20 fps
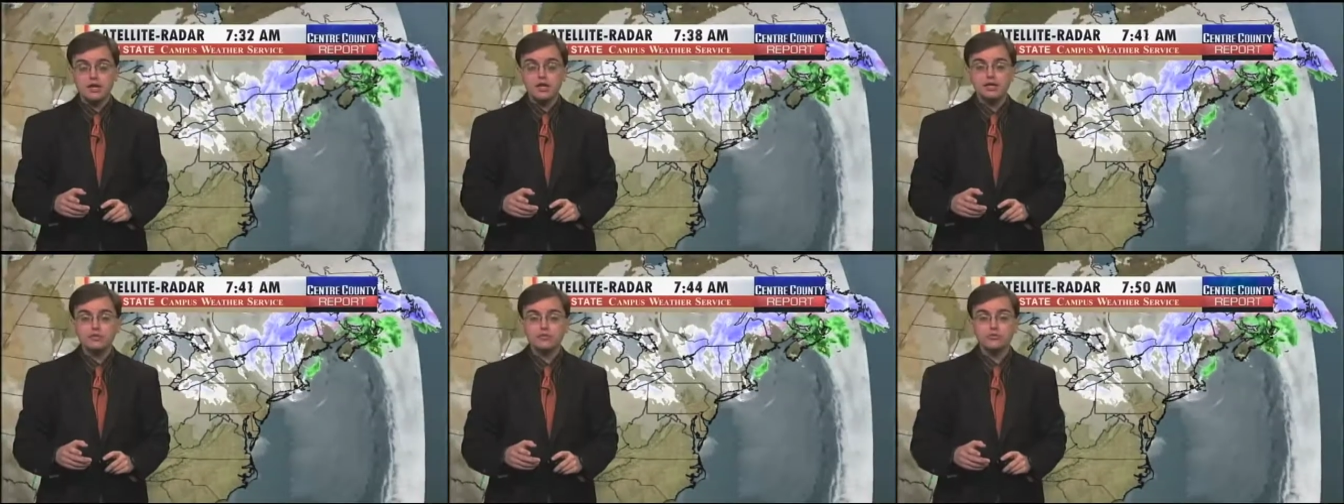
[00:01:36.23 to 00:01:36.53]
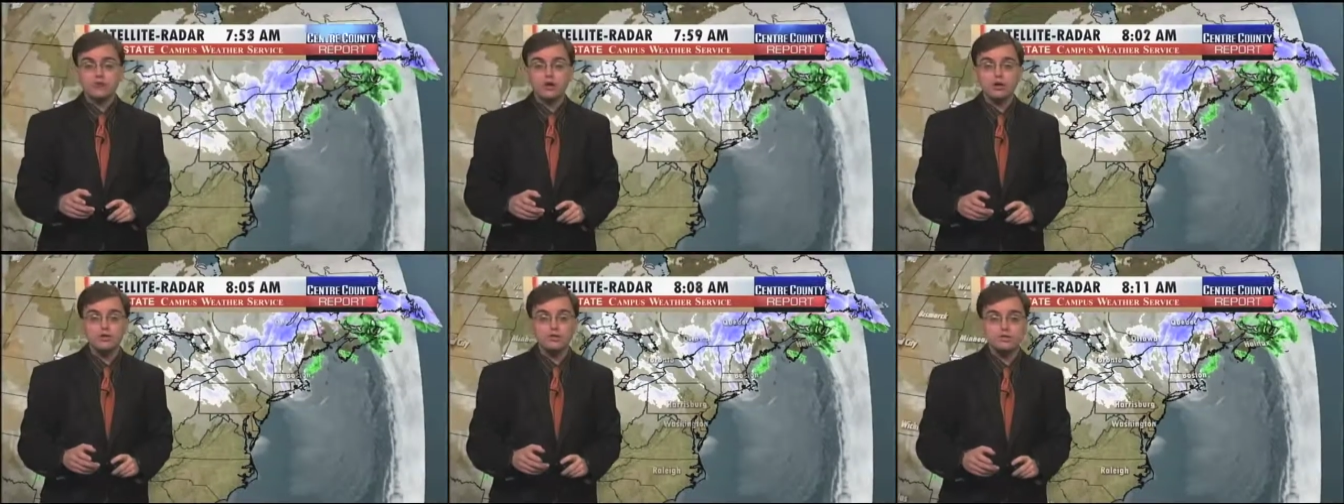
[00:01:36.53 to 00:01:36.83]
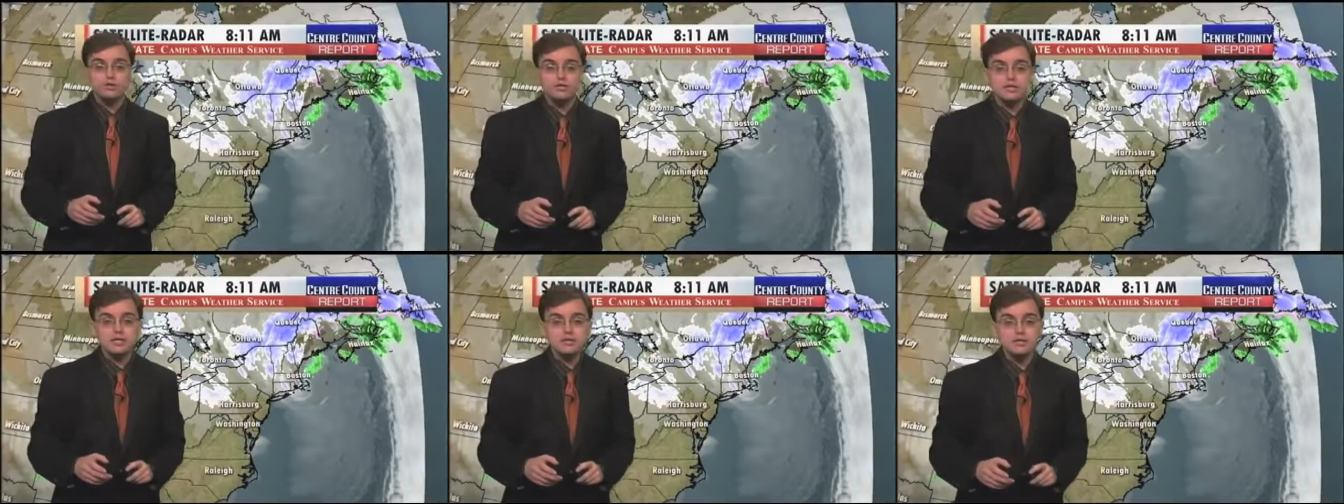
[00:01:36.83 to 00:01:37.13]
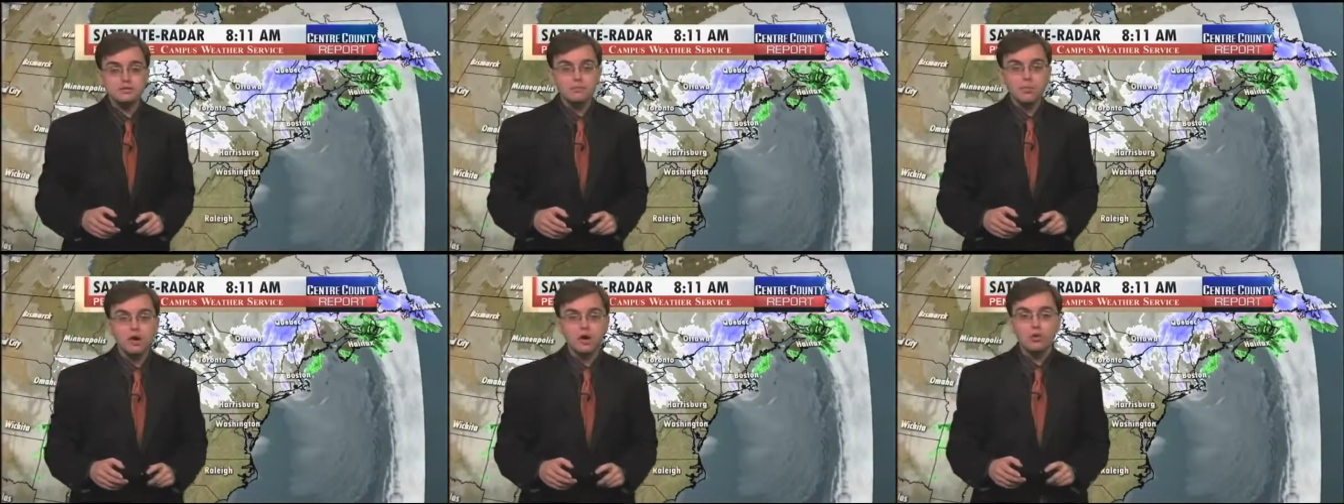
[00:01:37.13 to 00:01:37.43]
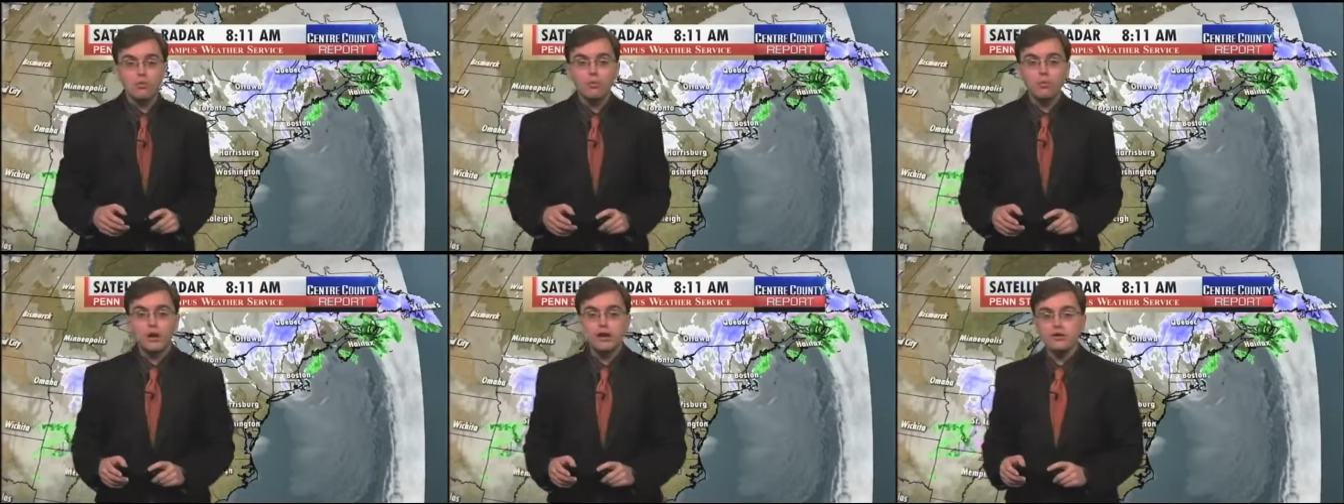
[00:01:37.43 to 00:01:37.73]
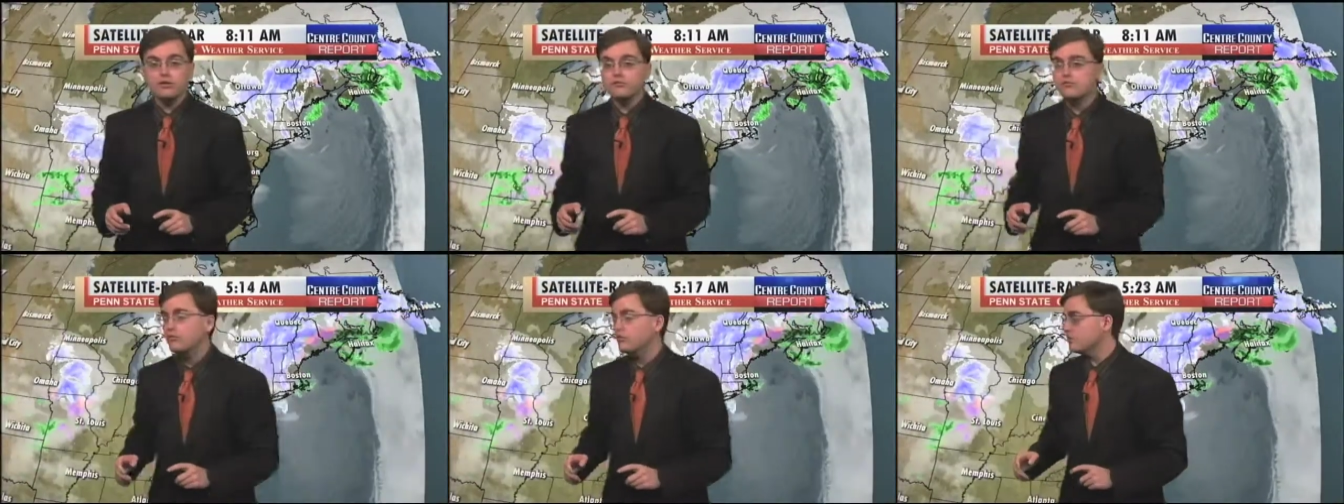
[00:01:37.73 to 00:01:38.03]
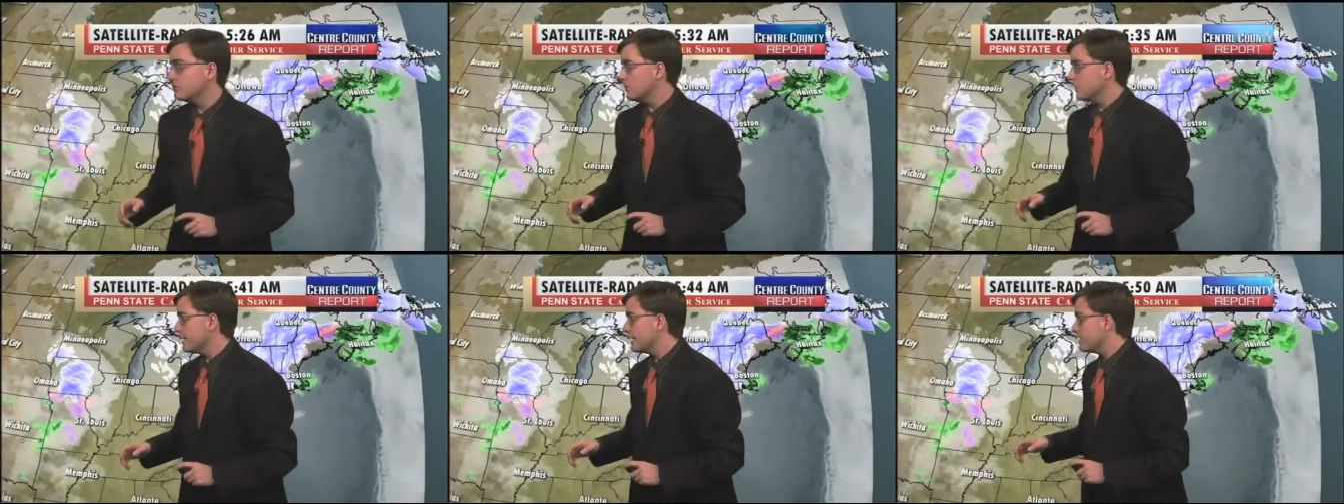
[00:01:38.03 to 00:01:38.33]
and throughout the day tomorrow. Wider view,
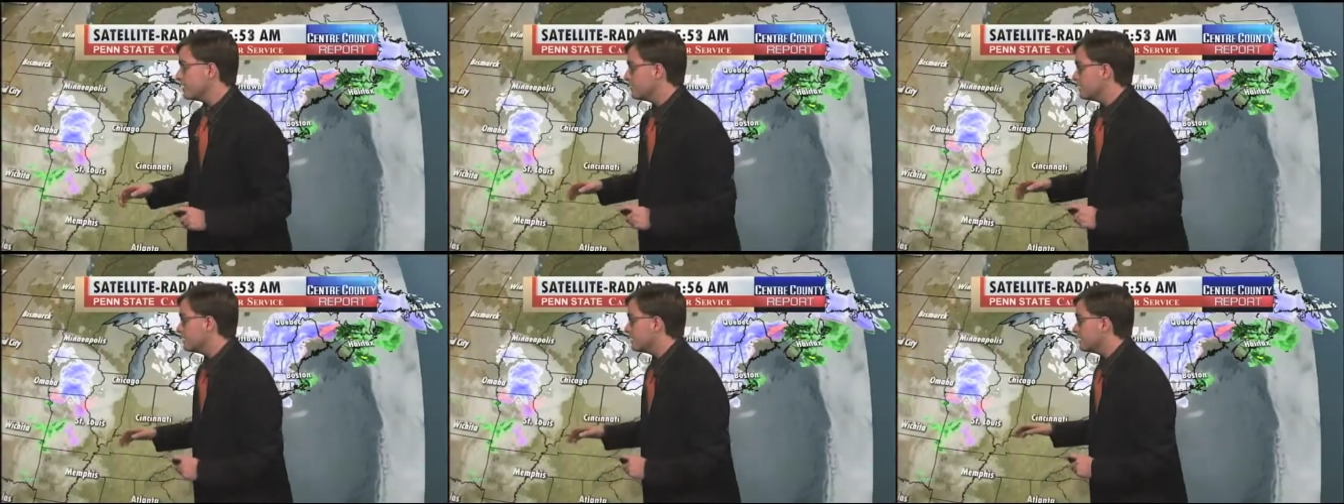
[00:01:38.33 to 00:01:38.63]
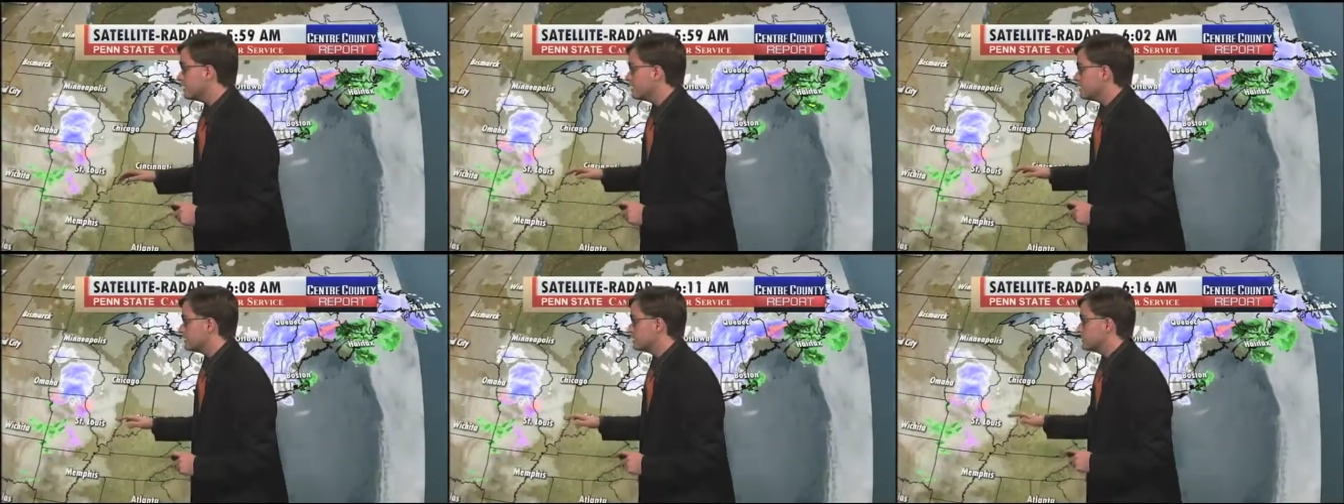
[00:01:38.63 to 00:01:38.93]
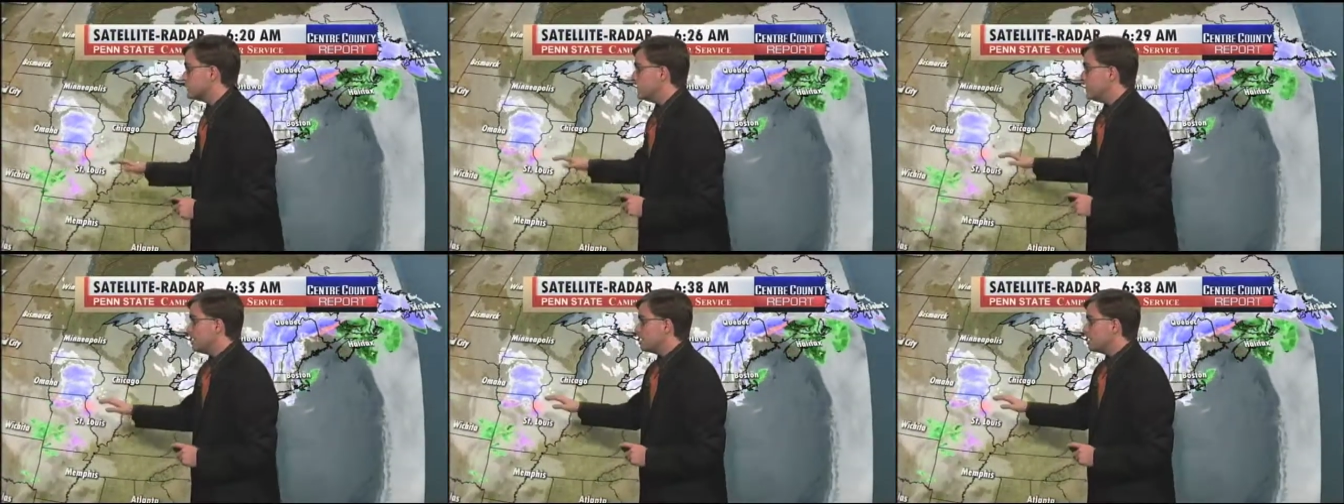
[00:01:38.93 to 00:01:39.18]
like, look at this.